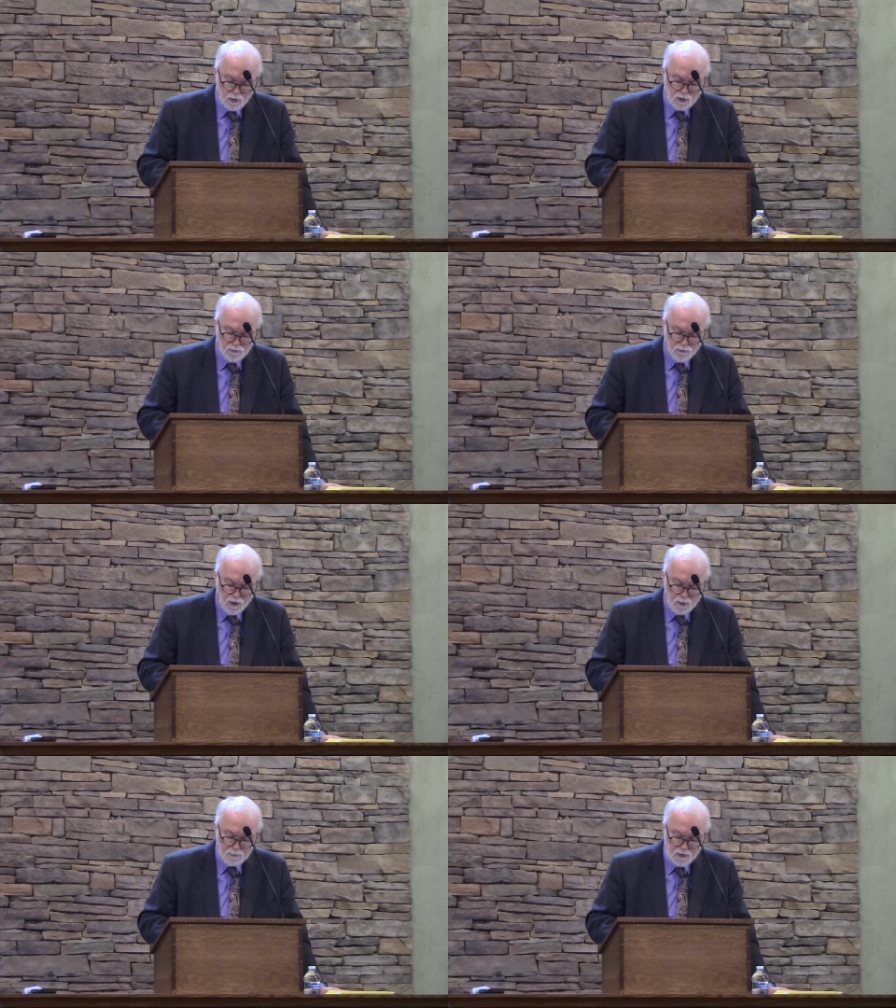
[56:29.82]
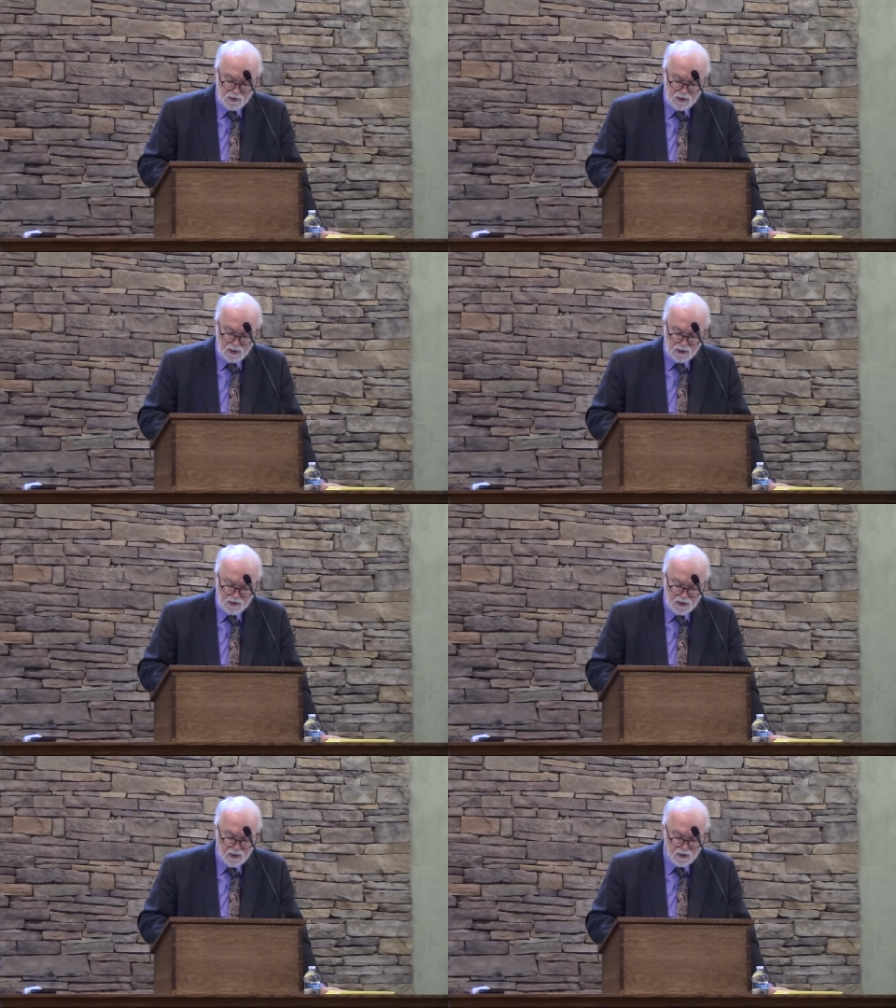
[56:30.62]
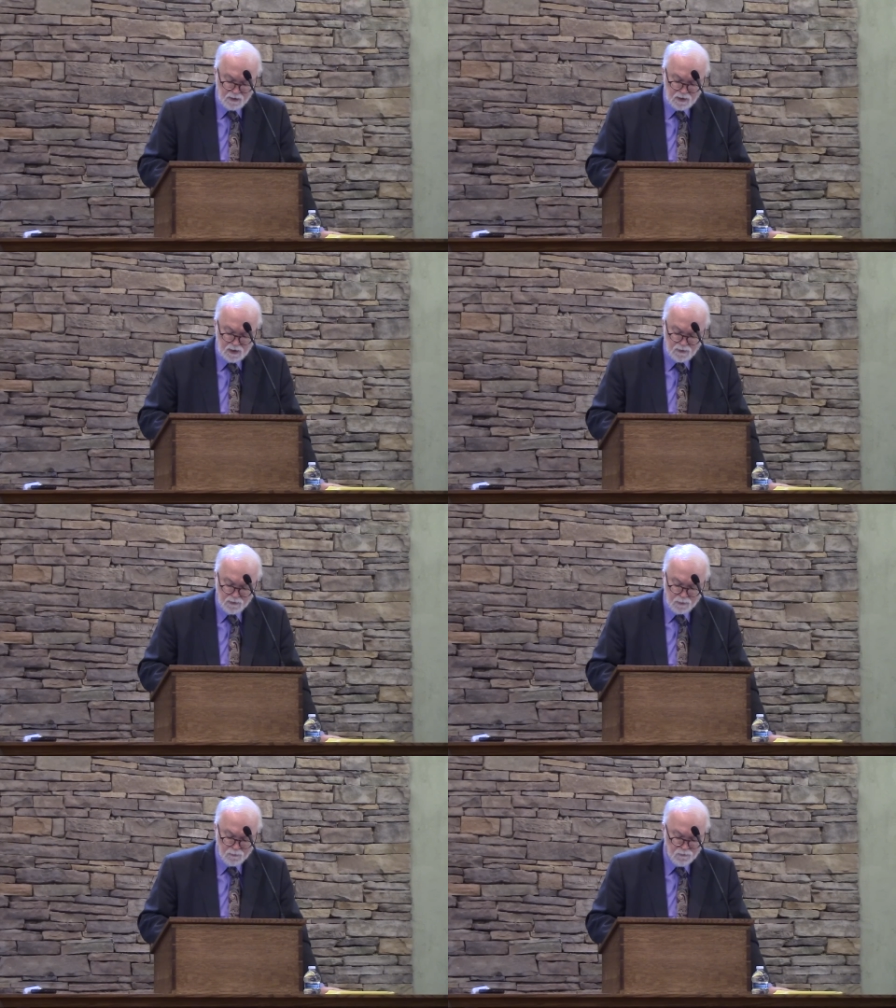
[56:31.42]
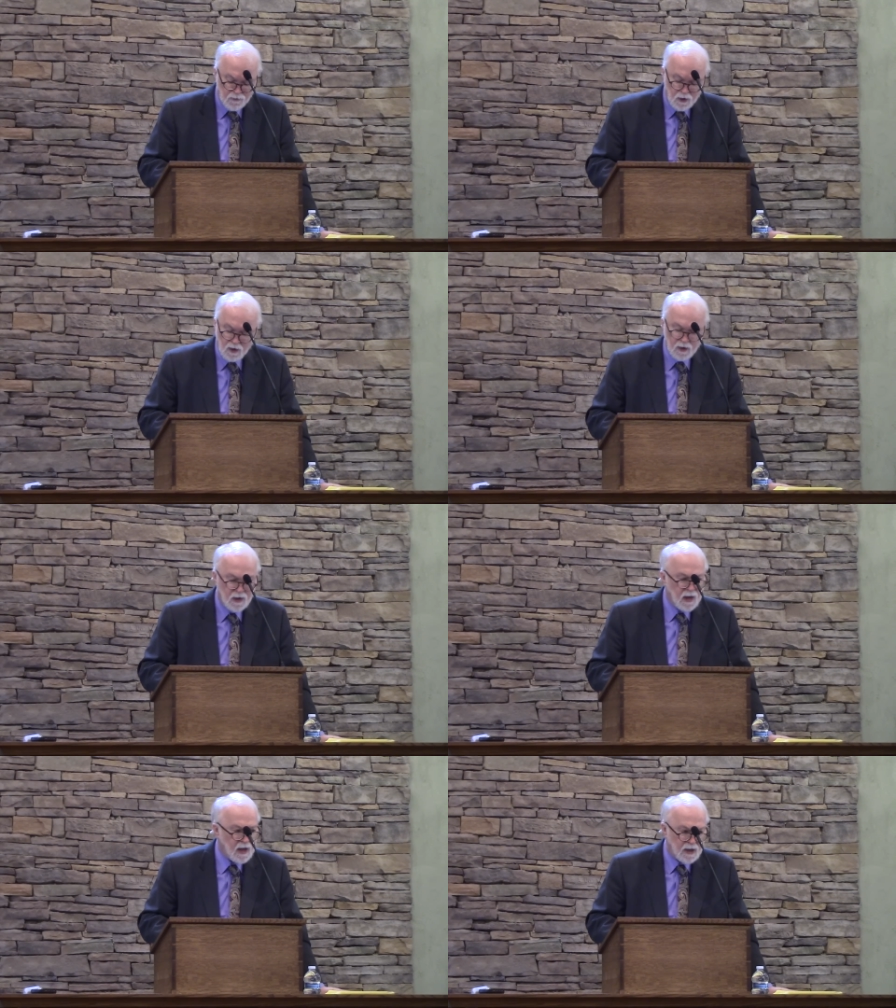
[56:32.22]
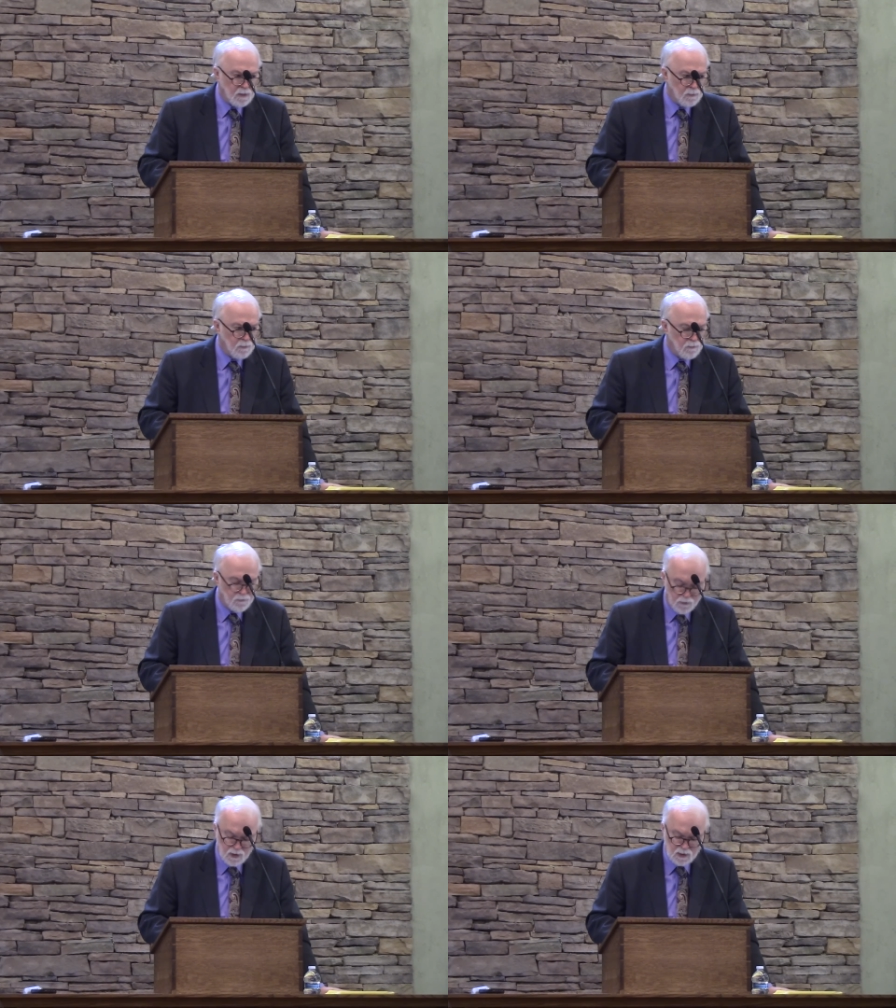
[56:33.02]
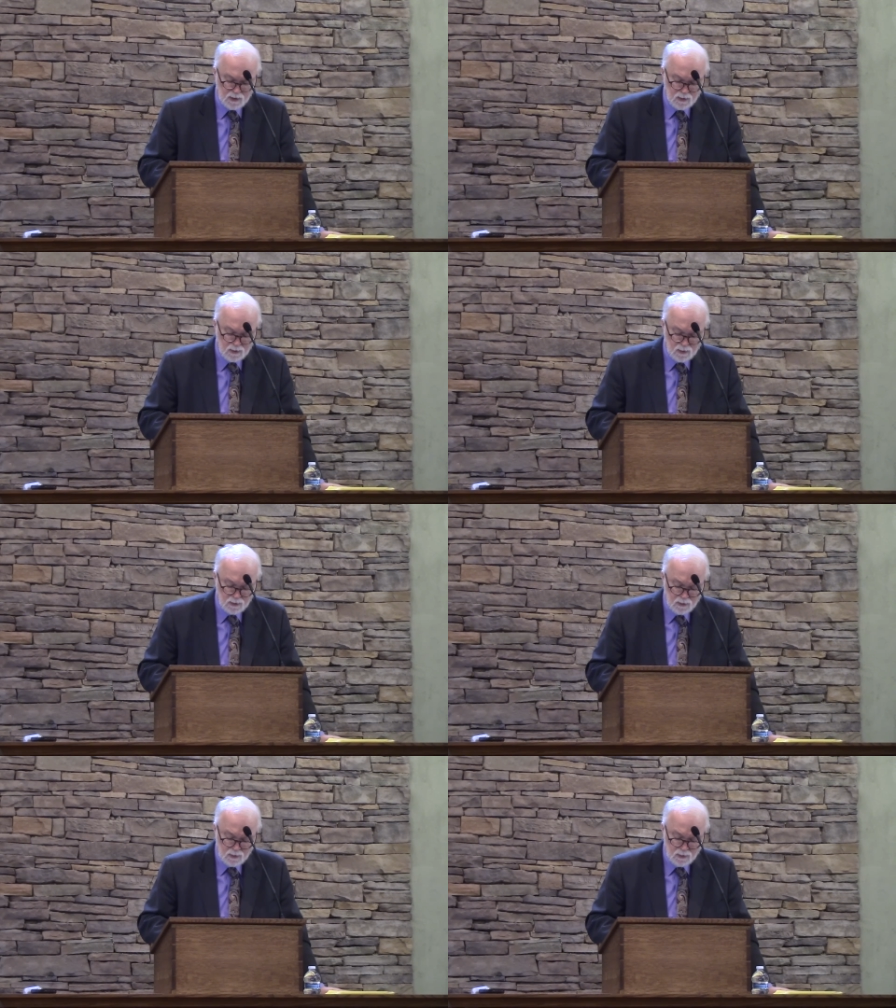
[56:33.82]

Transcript: which from the sins inherited from fallen Adam free us